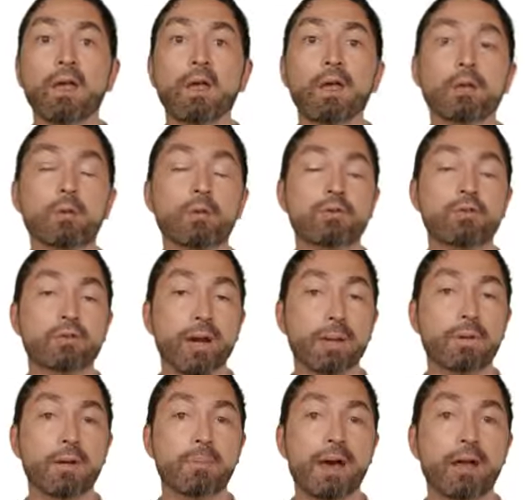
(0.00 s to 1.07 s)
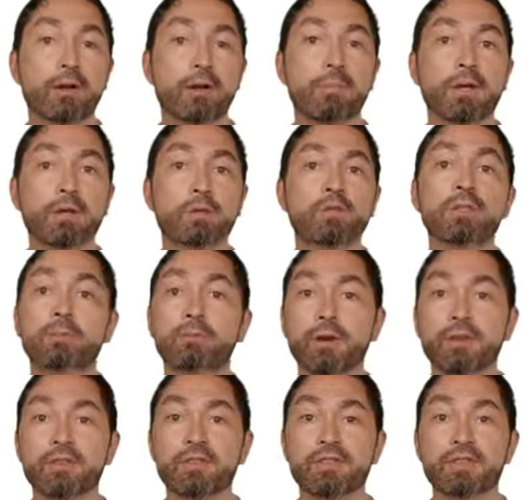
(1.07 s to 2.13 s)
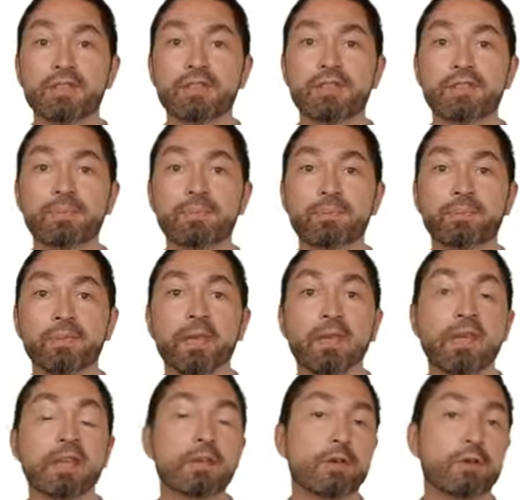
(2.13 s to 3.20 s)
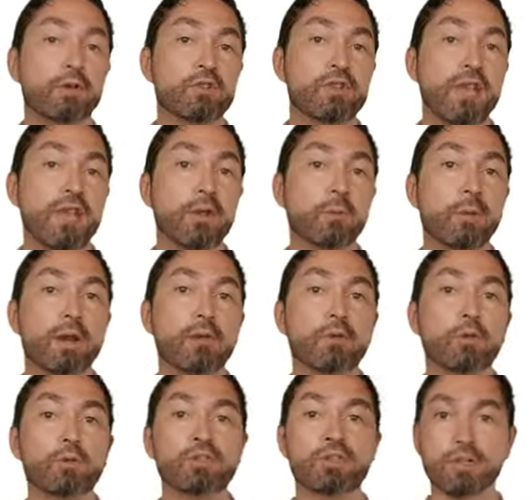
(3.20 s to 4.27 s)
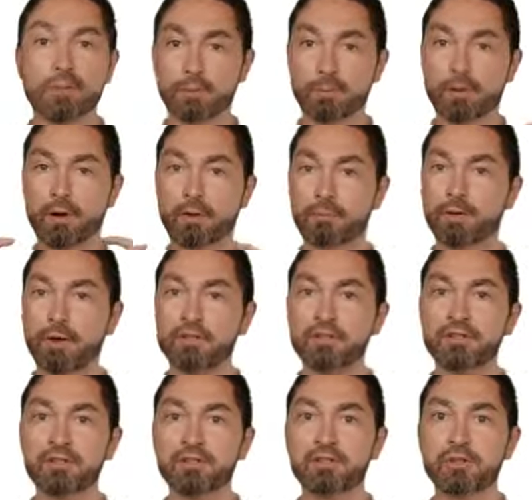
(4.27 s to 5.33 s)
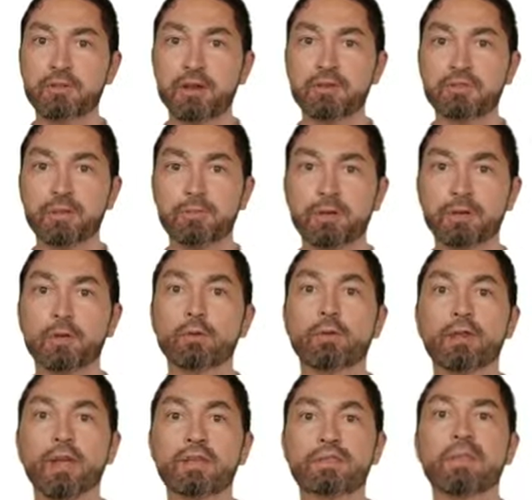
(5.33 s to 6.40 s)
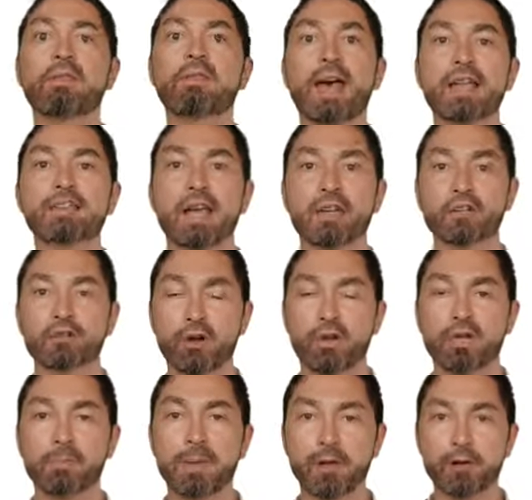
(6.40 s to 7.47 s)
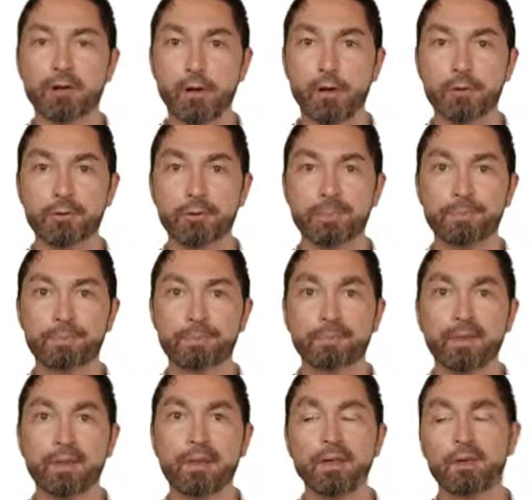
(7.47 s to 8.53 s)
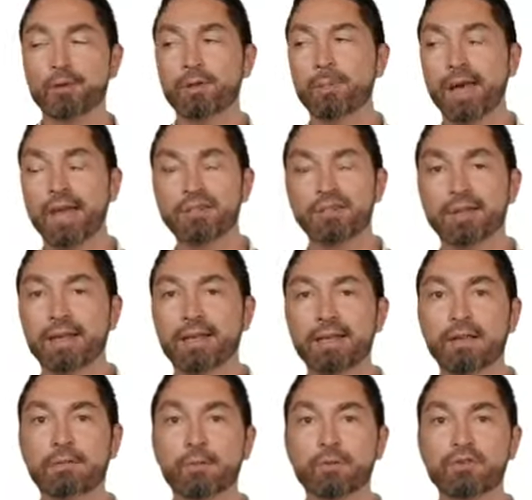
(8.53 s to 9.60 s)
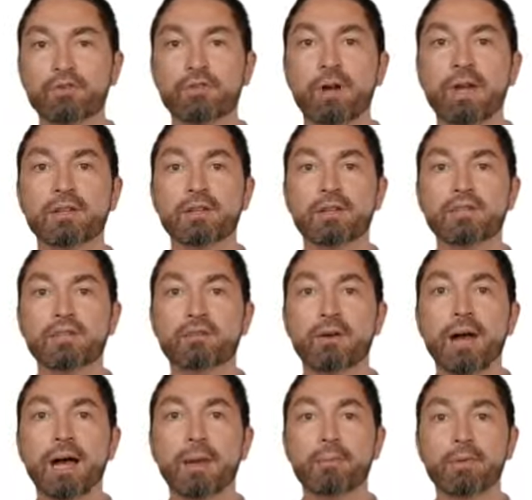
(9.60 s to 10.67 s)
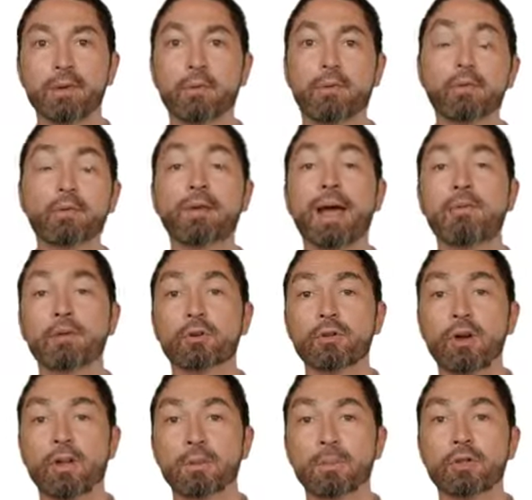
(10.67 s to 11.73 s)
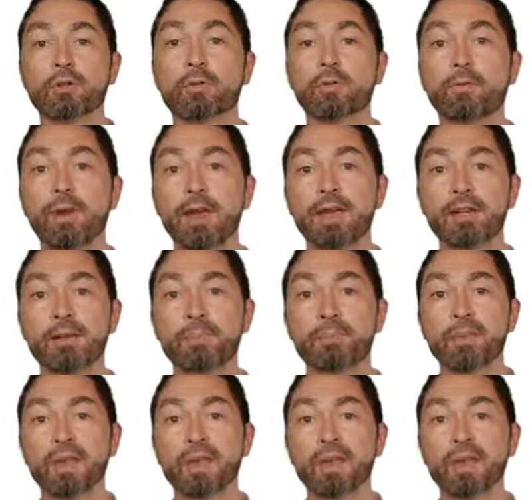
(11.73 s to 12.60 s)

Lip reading: You would describe that pattern by using parentheses. In Neo4j, whenever you see a pair of parentheses around something, you realize that that's actually talking about a node. You can imagine, like, if you were just trying to describe, the graph that you're talking about to a friend,